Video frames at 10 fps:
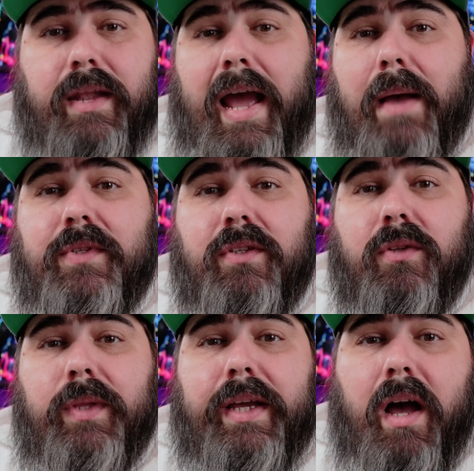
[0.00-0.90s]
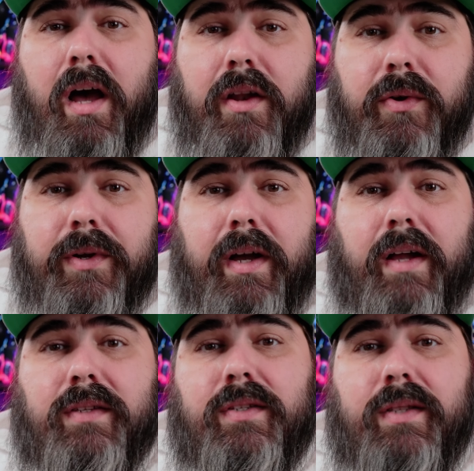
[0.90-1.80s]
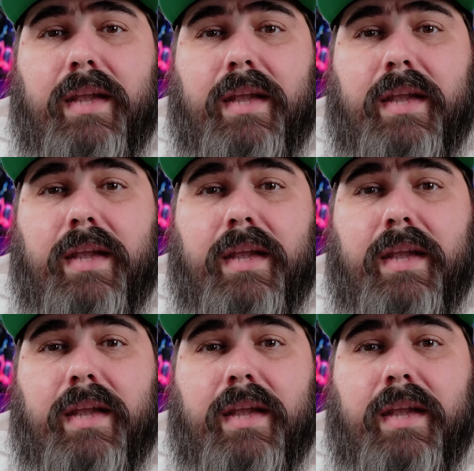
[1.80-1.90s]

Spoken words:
and absolutely undercuts